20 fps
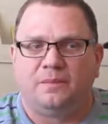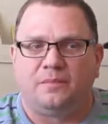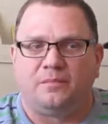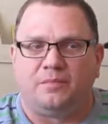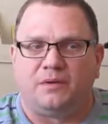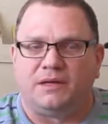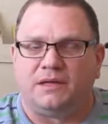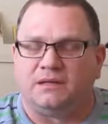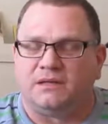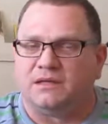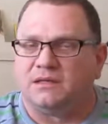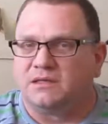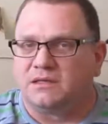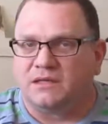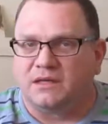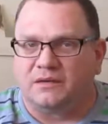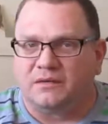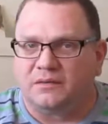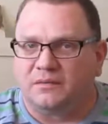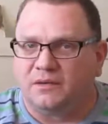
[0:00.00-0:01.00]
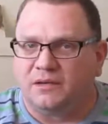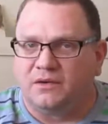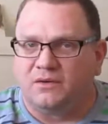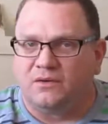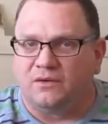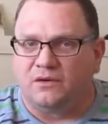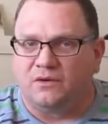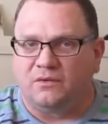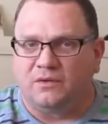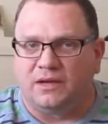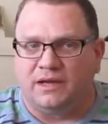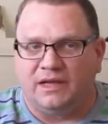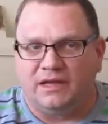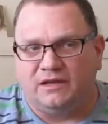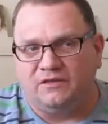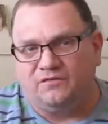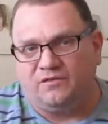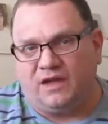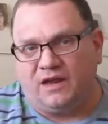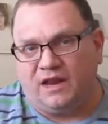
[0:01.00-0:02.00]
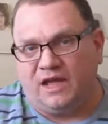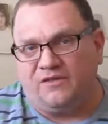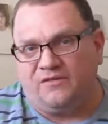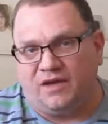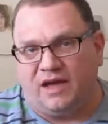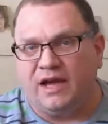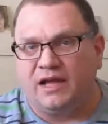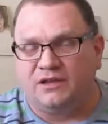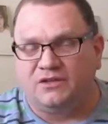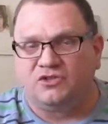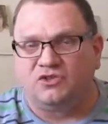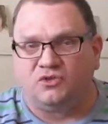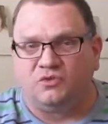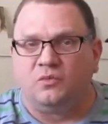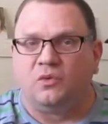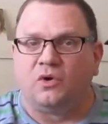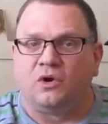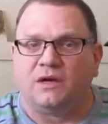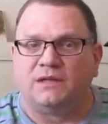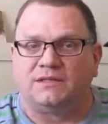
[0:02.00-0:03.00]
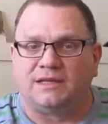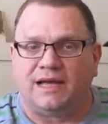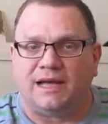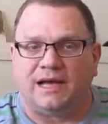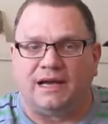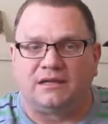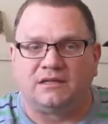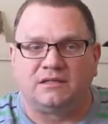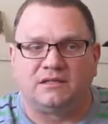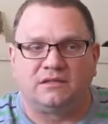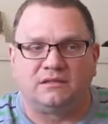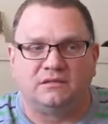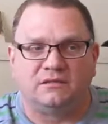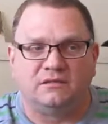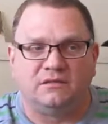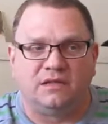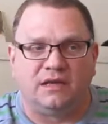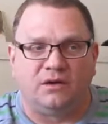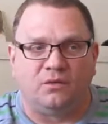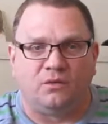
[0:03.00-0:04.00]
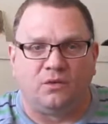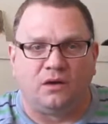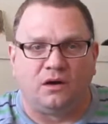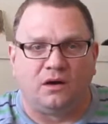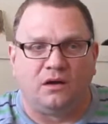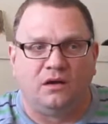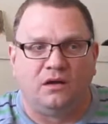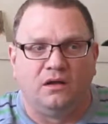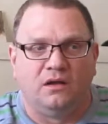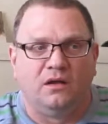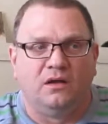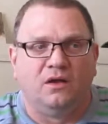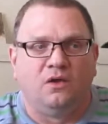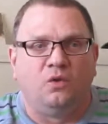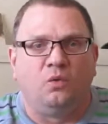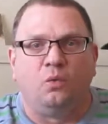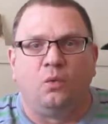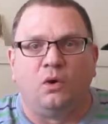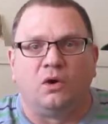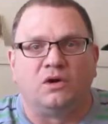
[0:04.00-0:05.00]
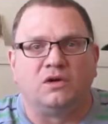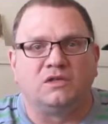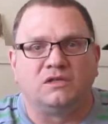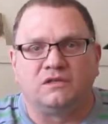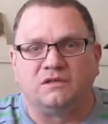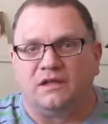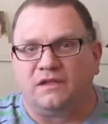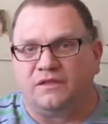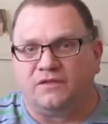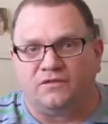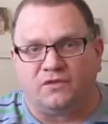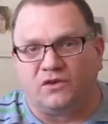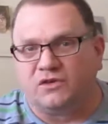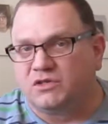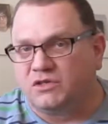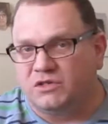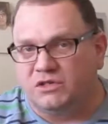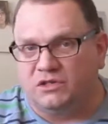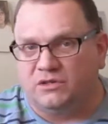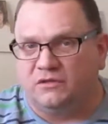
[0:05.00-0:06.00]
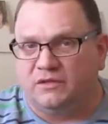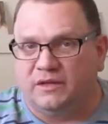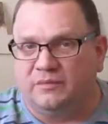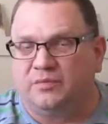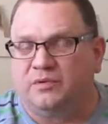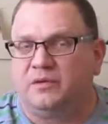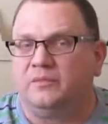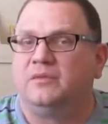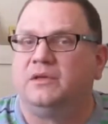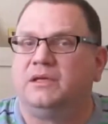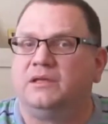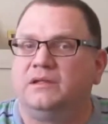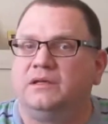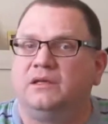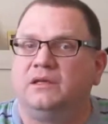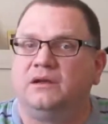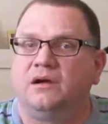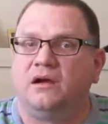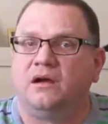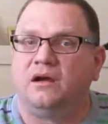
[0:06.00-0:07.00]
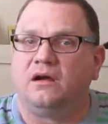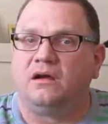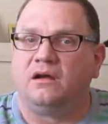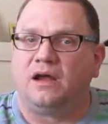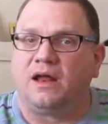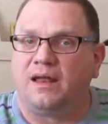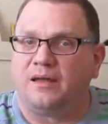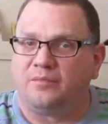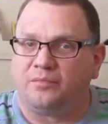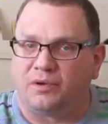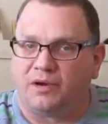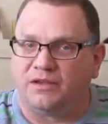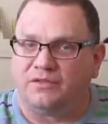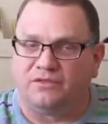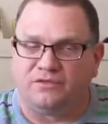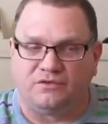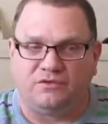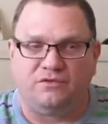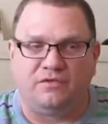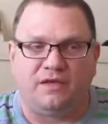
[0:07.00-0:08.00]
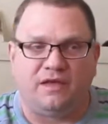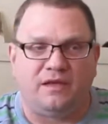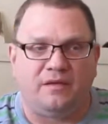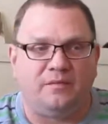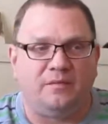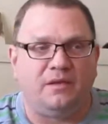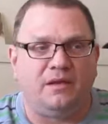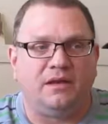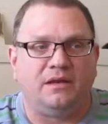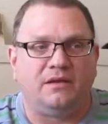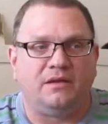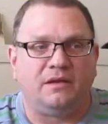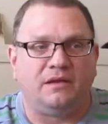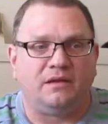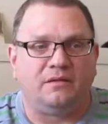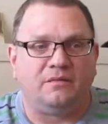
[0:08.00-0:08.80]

but it doesn't seem to be going away. And I've had 2 more attacks that were worse than the first 2 that put me in the ER. And I prayed through them, and